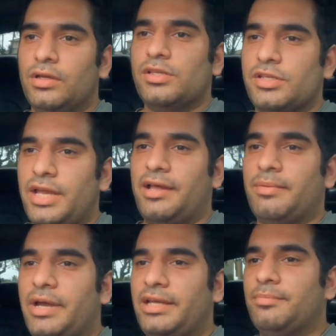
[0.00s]
So yeah, the
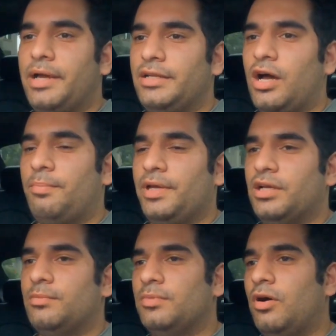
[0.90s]
mic might not pick
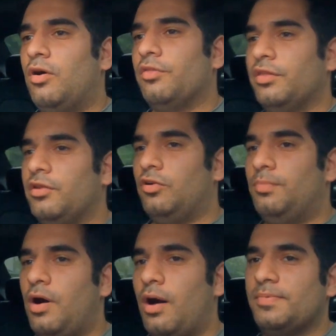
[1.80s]
up all the little
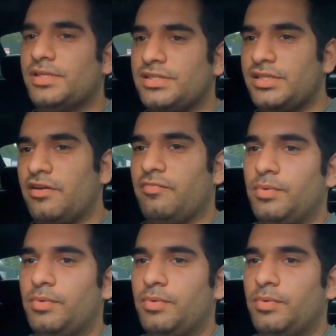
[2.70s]
pops and stuff,